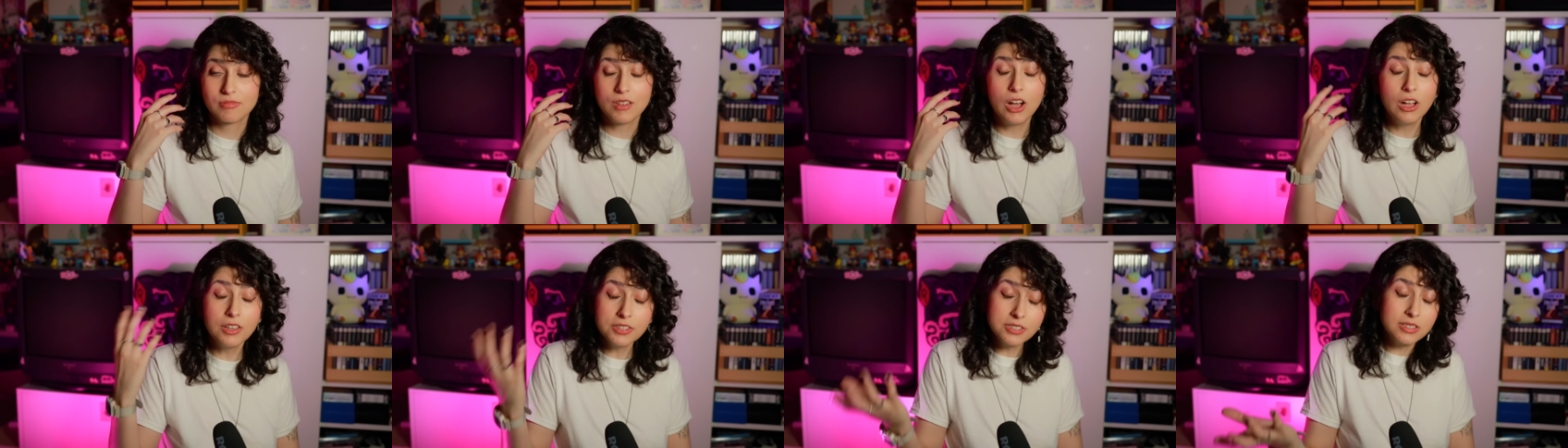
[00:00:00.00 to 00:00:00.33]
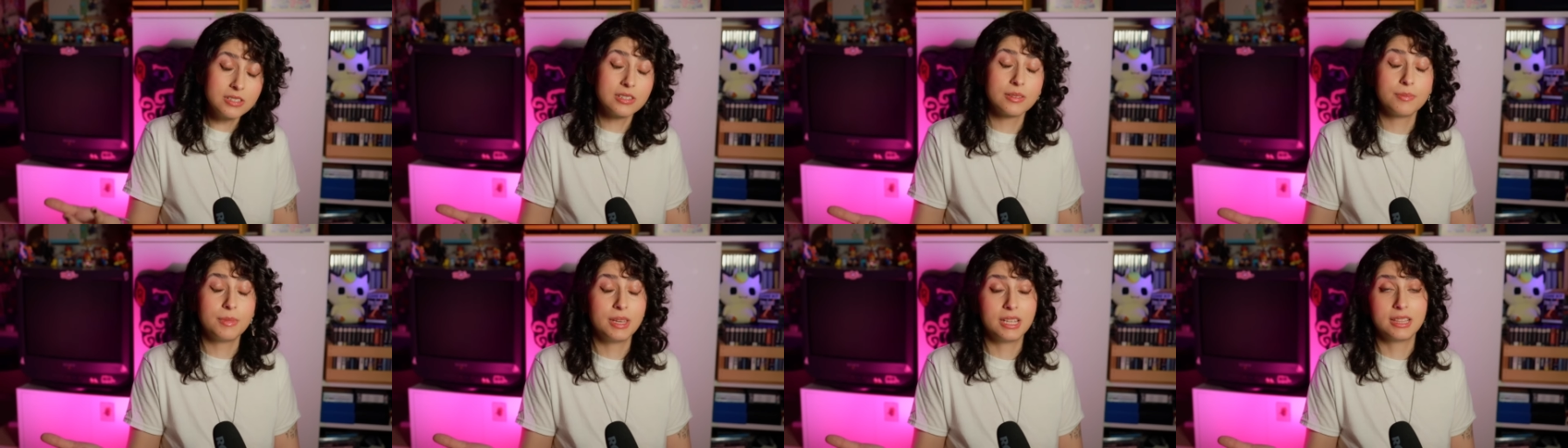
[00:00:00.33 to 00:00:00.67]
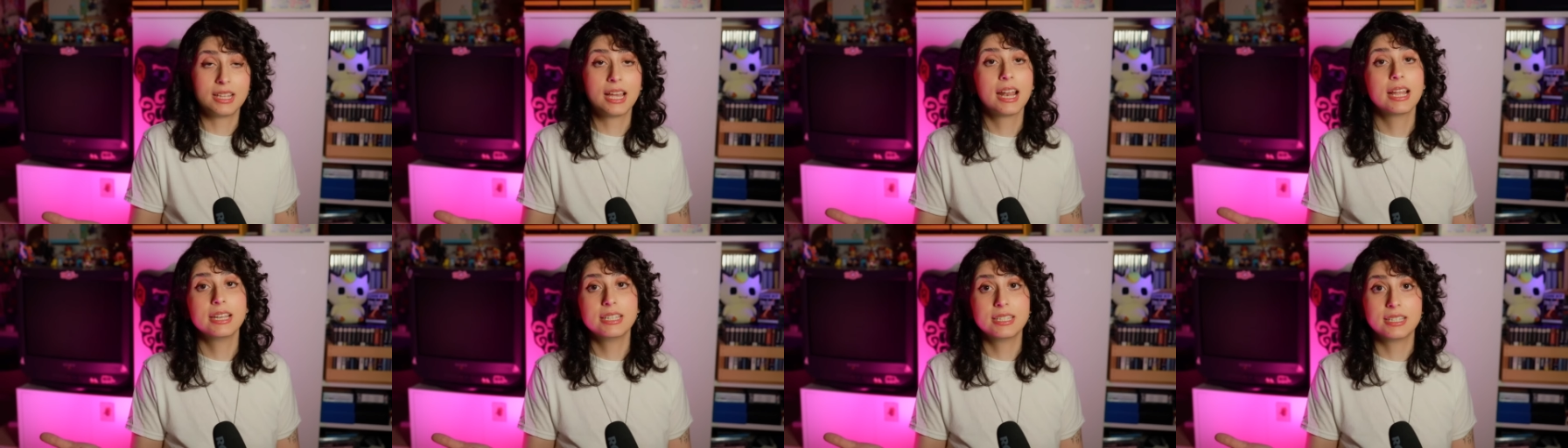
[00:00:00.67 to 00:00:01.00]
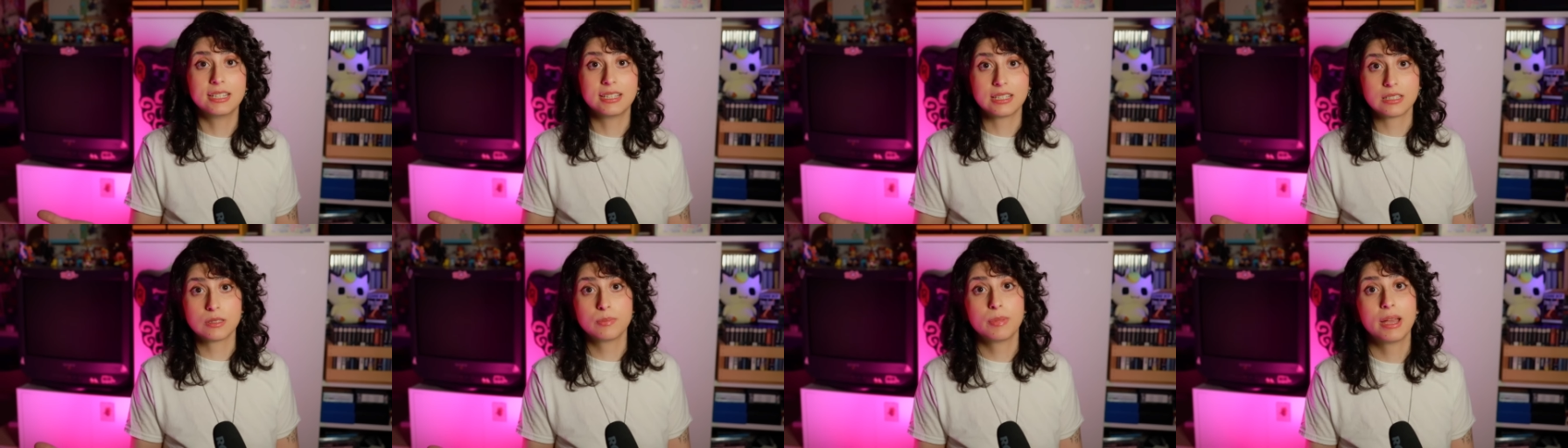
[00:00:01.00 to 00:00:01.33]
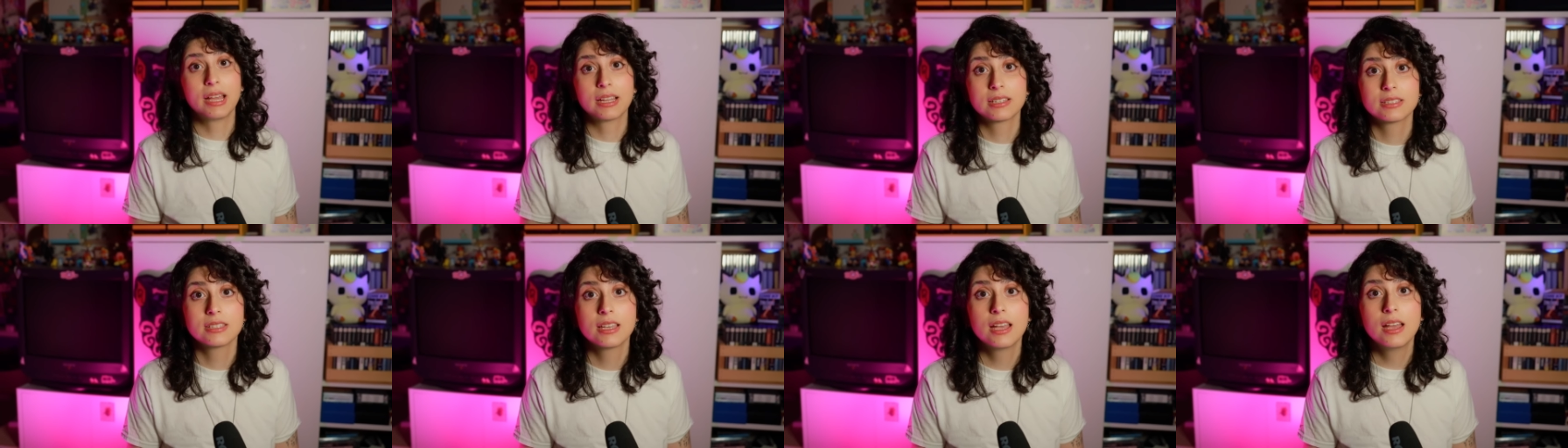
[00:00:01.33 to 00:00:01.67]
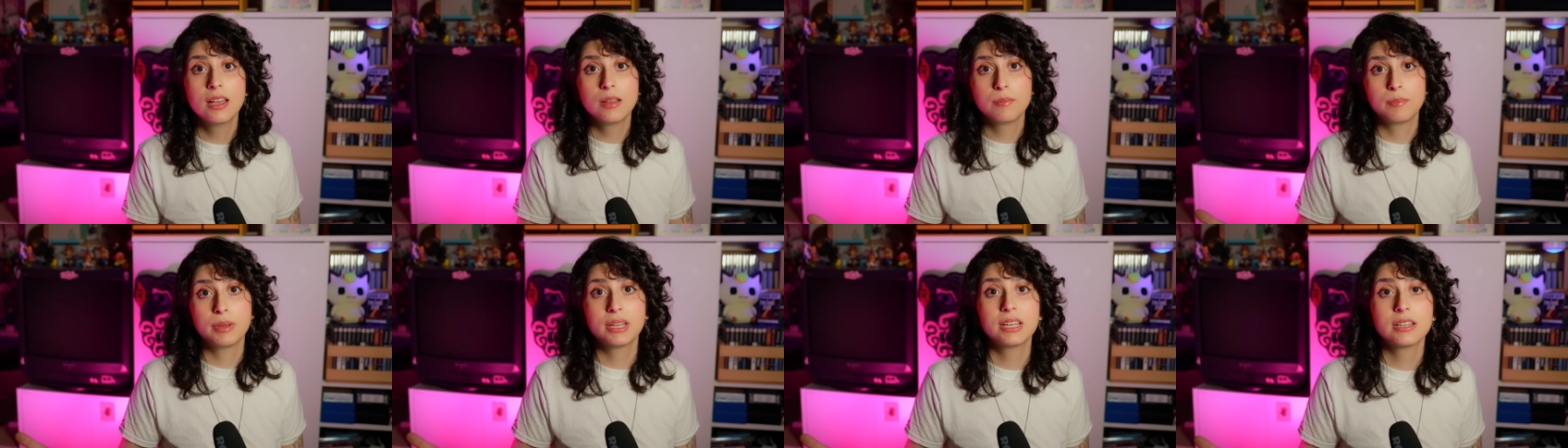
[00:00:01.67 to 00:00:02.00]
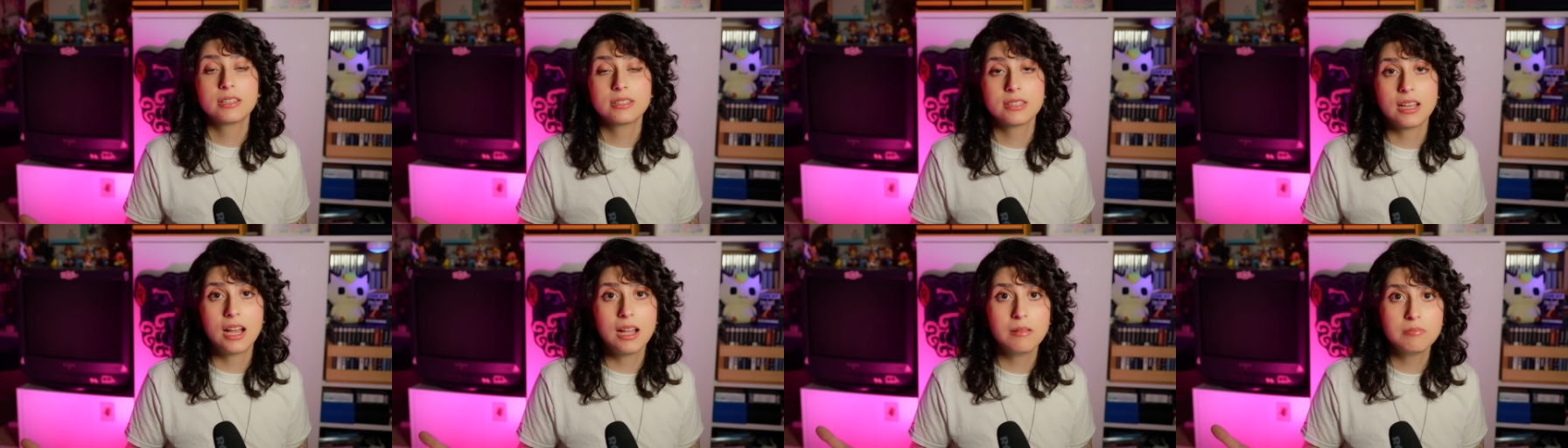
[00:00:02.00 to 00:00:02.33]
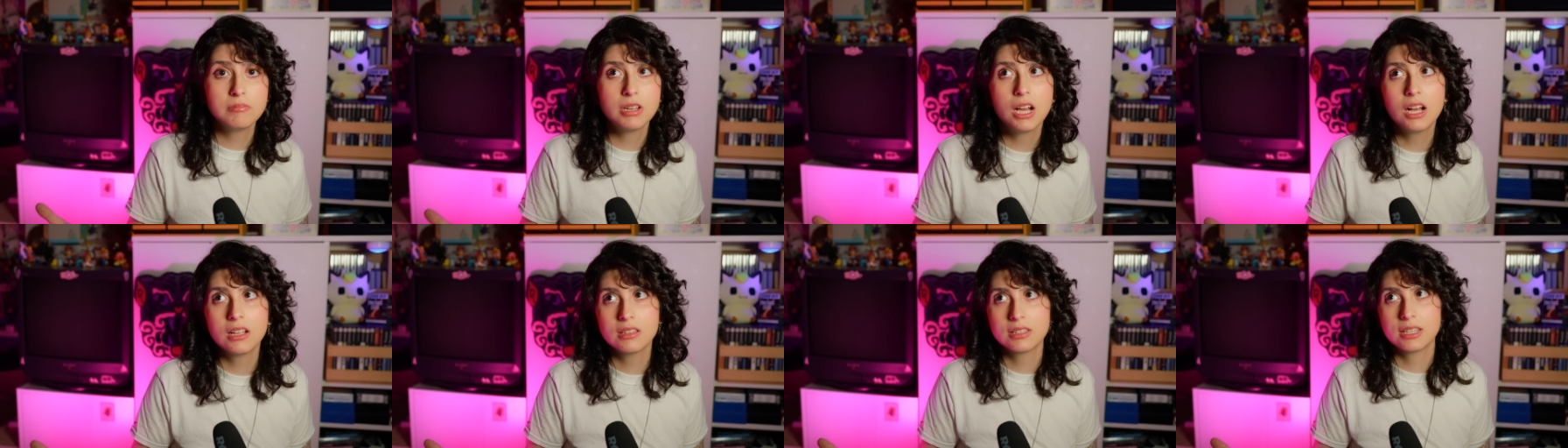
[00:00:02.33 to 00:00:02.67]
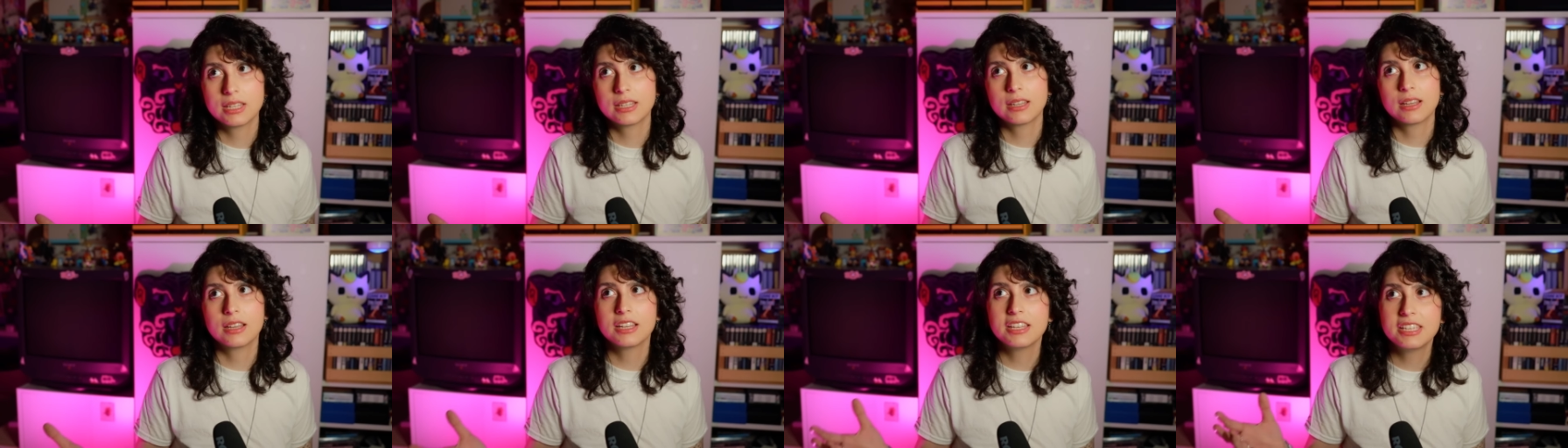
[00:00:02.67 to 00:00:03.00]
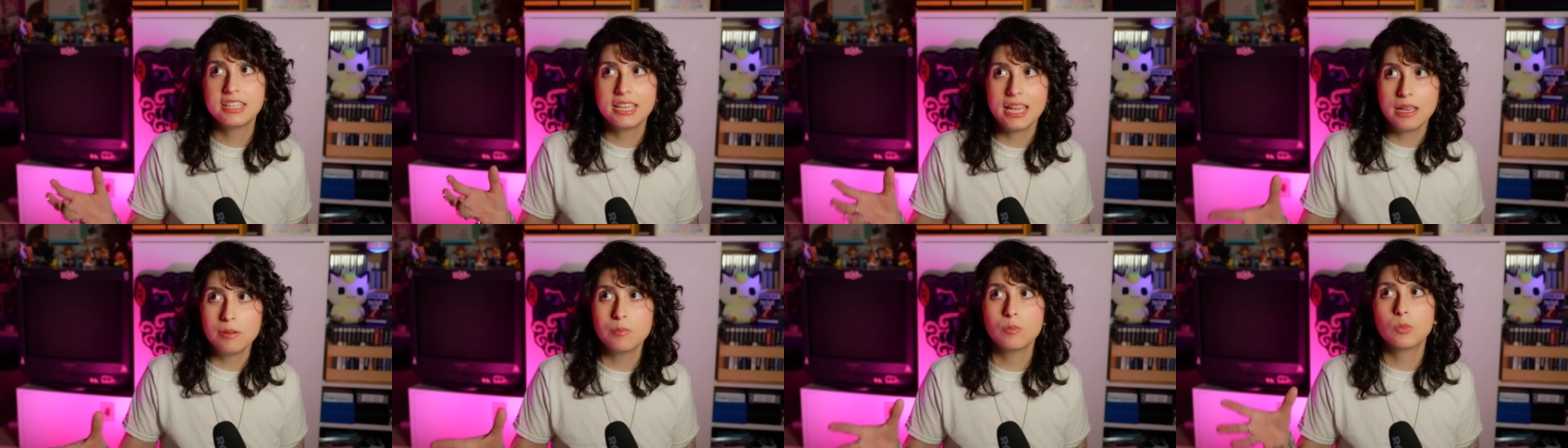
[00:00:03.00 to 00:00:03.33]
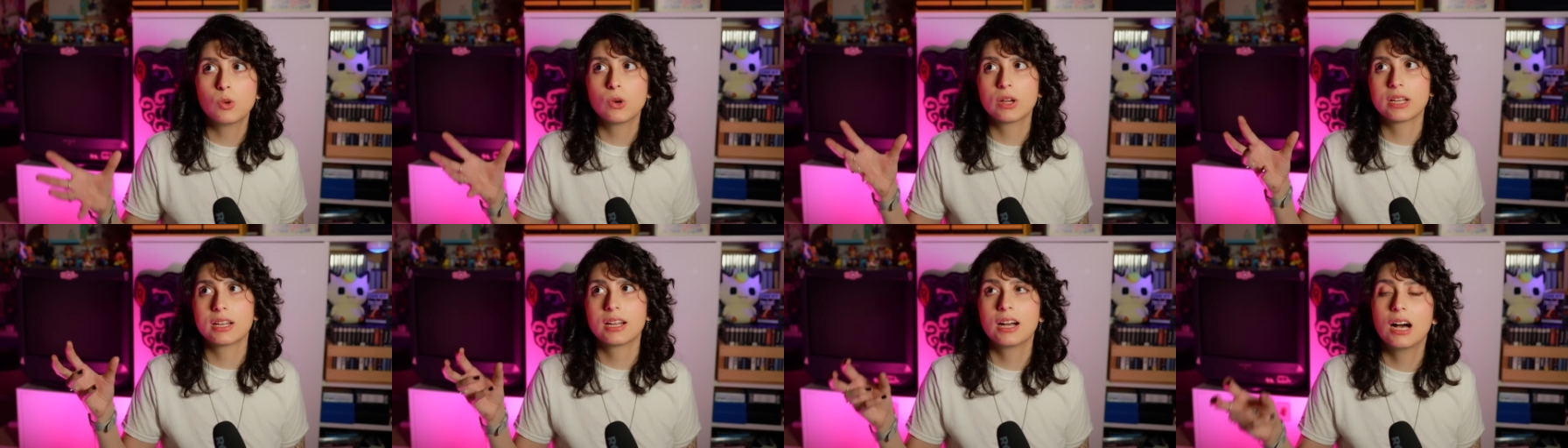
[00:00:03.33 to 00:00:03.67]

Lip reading: also something that I didn't expect, because I'm not like a Game Boy